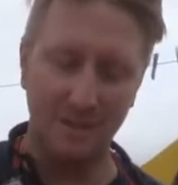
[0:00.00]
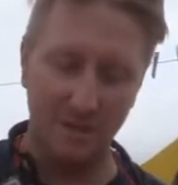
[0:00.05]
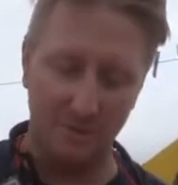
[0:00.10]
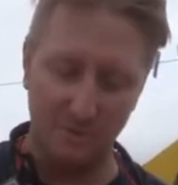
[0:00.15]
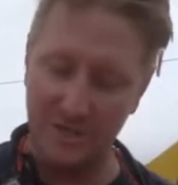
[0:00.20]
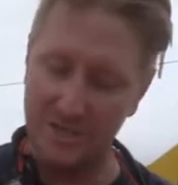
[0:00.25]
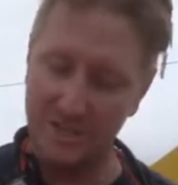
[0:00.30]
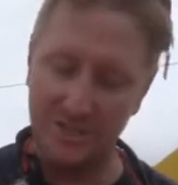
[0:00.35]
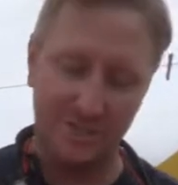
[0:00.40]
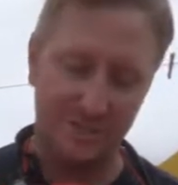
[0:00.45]

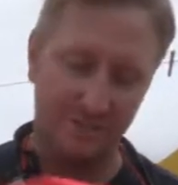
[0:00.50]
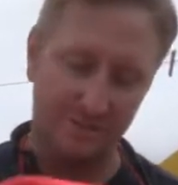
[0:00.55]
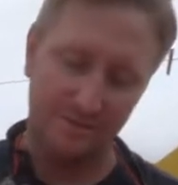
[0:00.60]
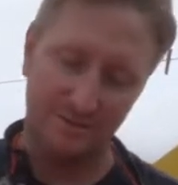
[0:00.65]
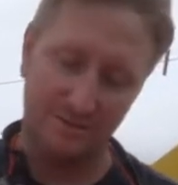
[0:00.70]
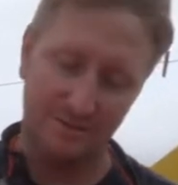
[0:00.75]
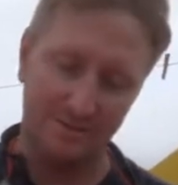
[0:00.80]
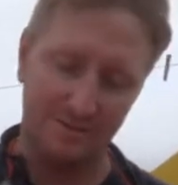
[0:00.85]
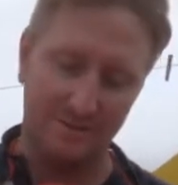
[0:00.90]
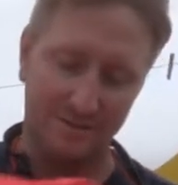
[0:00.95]
which,
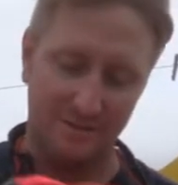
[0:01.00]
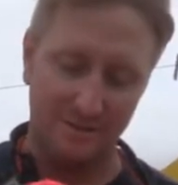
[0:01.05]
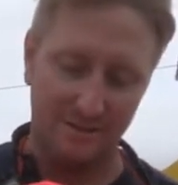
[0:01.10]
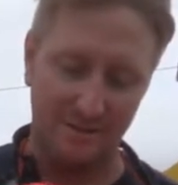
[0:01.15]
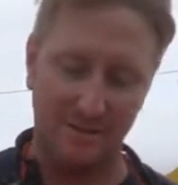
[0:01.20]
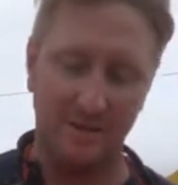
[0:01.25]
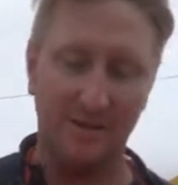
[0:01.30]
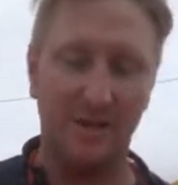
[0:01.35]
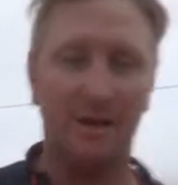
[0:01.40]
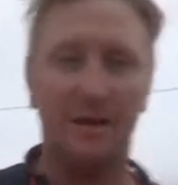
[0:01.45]

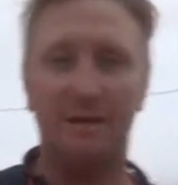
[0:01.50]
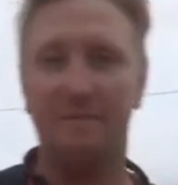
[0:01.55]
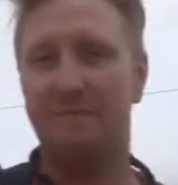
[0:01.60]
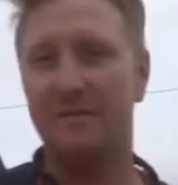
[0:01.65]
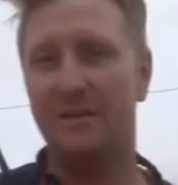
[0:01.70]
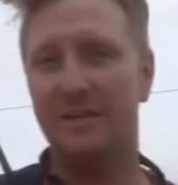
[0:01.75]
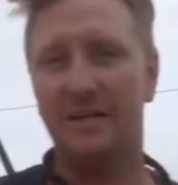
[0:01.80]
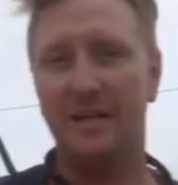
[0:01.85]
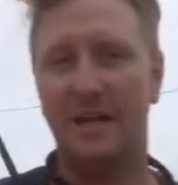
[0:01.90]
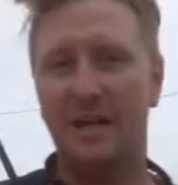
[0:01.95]
you know, if
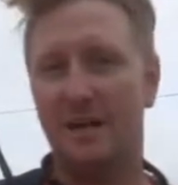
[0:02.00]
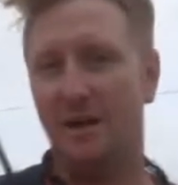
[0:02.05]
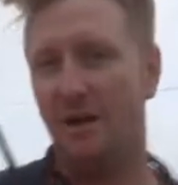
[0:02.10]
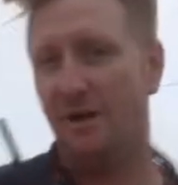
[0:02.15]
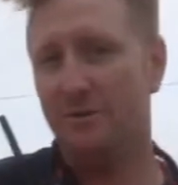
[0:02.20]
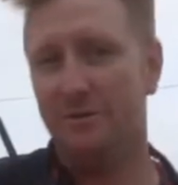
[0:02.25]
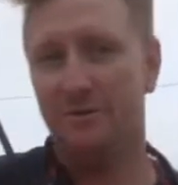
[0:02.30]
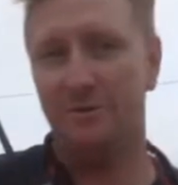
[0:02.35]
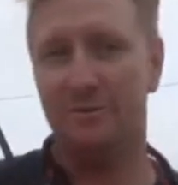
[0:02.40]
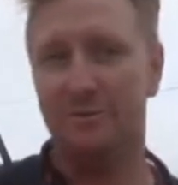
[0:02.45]
you didn't
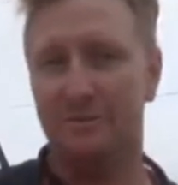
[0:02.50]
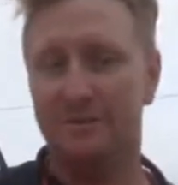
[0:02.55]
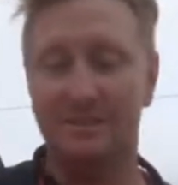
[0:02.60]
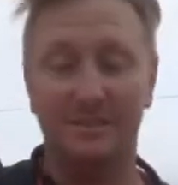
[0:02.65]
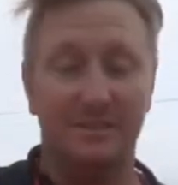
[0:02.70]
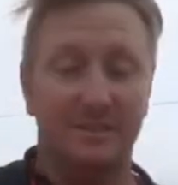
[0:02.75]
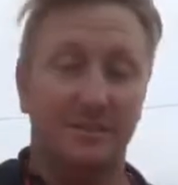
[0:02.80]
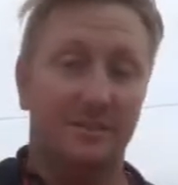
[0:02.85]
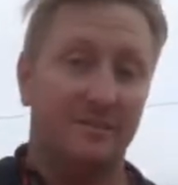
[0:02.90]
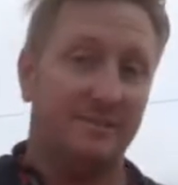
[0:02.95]
own or
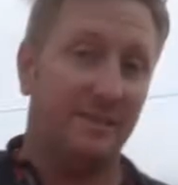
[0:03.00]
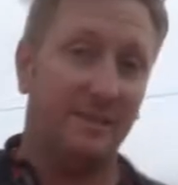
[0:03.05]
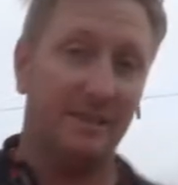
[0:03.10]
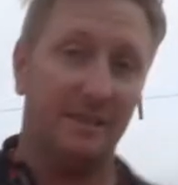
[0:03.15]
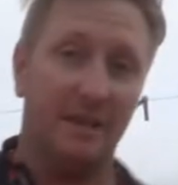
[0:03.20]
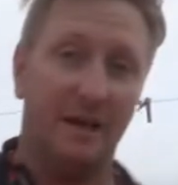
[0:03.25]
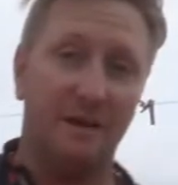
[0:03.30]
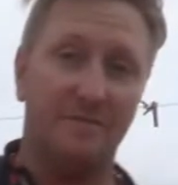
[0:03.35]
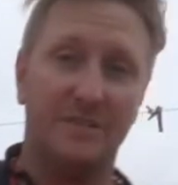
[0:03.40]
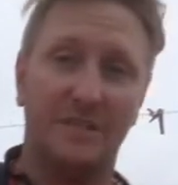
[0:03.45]
didn't see a
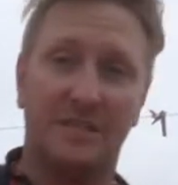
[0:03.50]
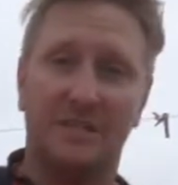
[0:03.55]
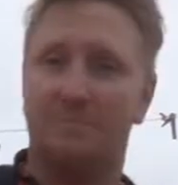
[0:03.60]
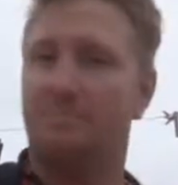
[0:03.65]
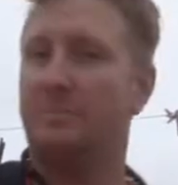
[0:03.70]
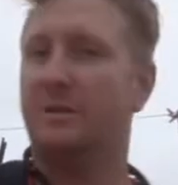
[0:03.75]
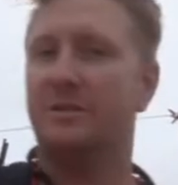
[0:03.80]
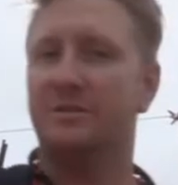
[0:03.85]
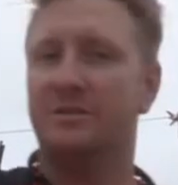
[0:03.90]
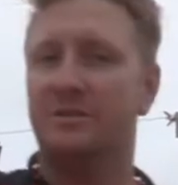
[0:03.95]
life
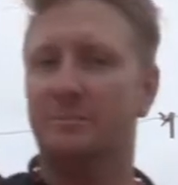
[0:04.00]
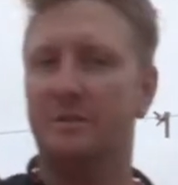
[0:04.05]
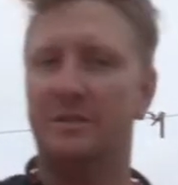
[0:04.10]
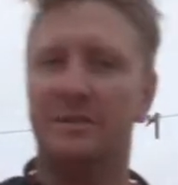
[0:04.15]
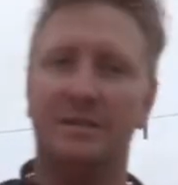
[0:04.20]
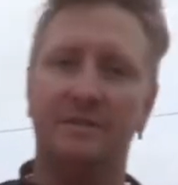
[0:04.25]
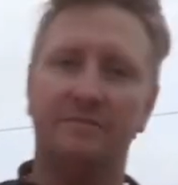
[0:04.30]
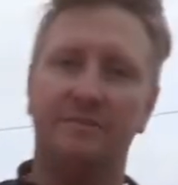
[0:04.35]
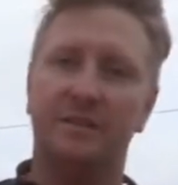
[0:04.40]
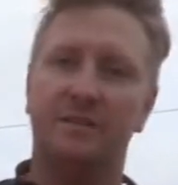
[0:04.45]
jacket because you've
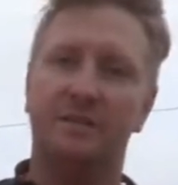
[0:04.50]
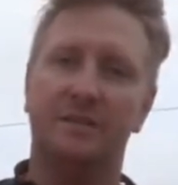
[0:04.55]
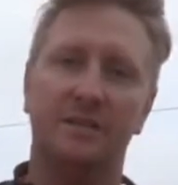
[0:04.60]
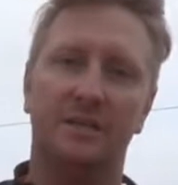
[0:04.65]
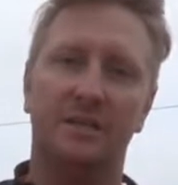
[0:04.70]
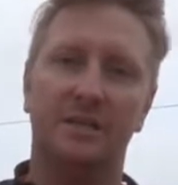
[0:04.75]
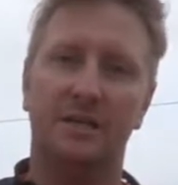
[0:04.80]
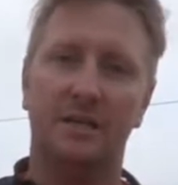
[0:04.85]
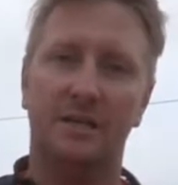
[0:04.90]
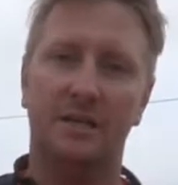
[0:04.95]
been living
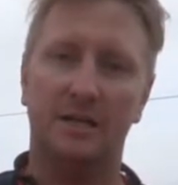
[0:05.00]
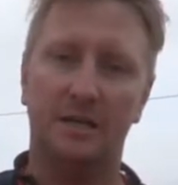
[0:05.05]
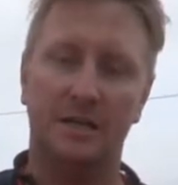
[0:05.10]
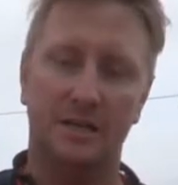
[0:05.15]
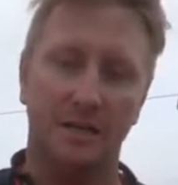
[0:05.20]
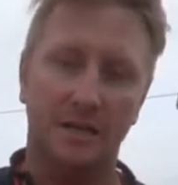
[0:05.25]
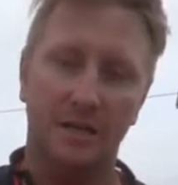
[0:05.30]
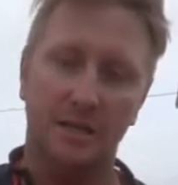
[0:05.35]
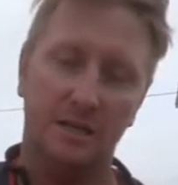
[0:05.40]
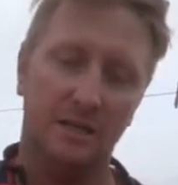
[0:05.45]

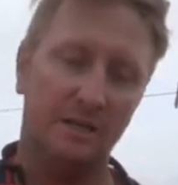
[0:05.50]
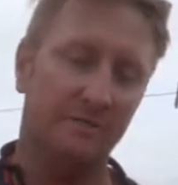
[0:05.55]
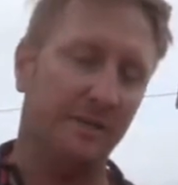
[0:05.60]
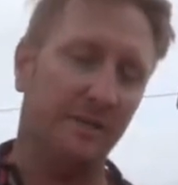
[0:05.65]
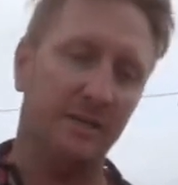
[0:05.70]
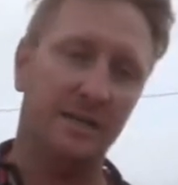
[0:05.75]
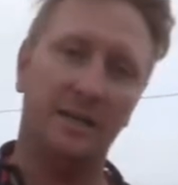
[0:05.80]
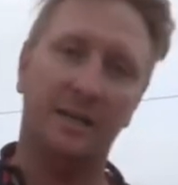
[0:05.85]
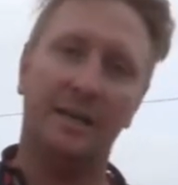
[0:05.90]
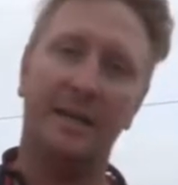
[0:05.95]

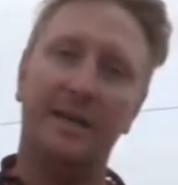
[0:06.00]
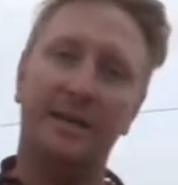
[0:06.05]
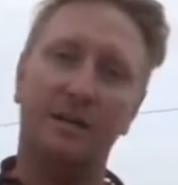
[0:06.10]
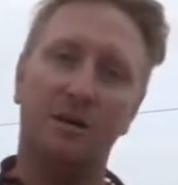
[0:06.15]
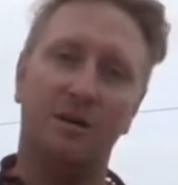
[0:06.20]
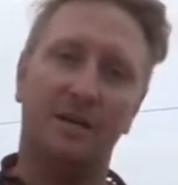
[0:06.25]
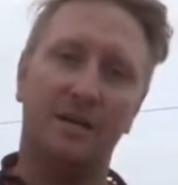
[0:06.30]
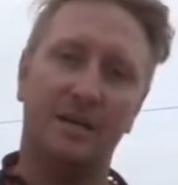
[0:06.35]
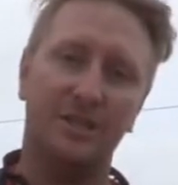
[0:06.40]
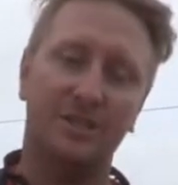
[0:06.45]
in a
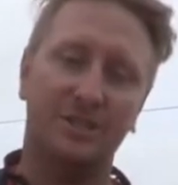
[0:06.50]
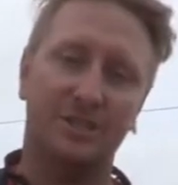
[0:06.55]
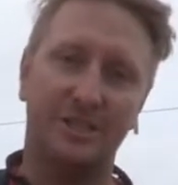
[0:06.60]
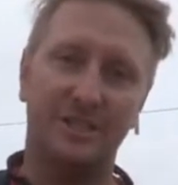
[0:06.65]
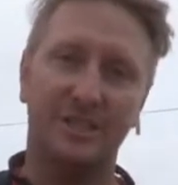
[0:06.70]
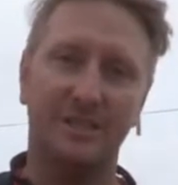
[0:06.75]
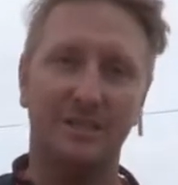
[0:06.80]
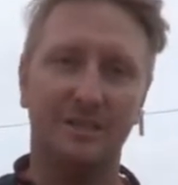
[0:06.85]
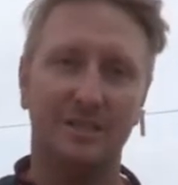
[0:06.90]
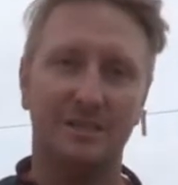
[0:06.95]
landlocked
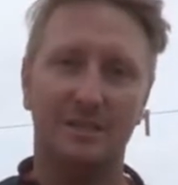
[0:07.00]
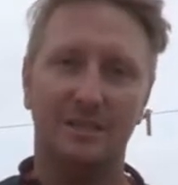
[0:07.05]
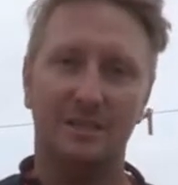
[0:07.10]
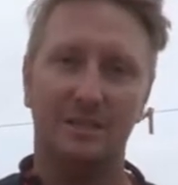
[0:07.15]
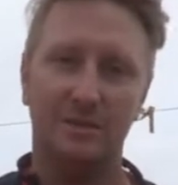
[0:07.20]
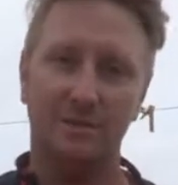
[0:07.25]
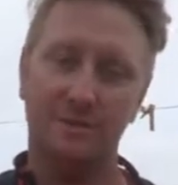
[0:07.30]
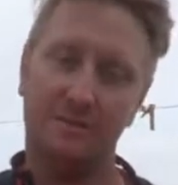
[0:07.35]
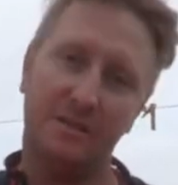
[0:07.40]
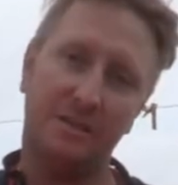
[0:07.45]
country,
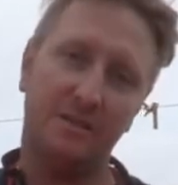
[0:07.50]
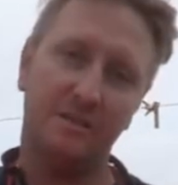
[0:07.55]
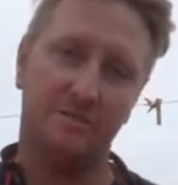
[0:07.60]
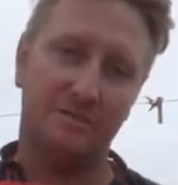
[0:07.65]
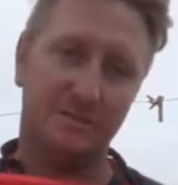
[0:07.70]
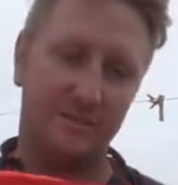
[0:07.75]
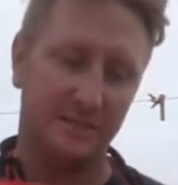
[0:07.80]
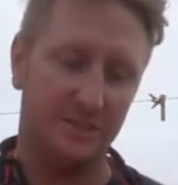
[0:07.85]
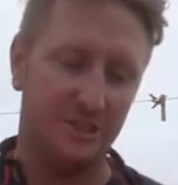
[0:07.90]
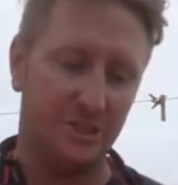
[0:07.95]
you'd think it
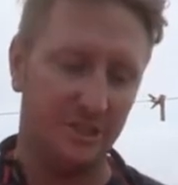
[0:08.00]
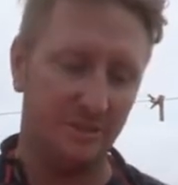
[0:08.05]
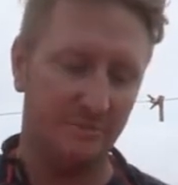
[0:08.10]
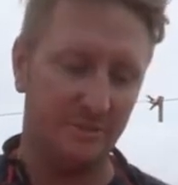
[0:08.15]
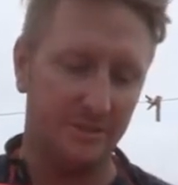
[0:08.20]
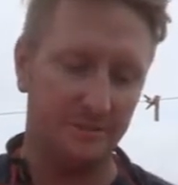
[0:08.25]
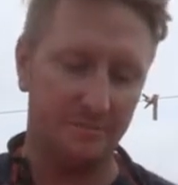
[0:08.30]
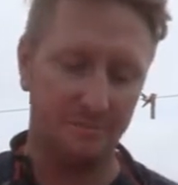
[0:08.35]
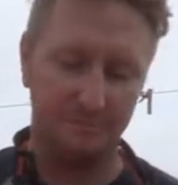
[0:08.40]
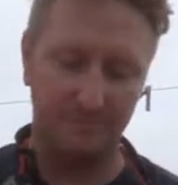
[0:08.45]
was
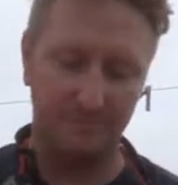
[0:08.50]
legitimate.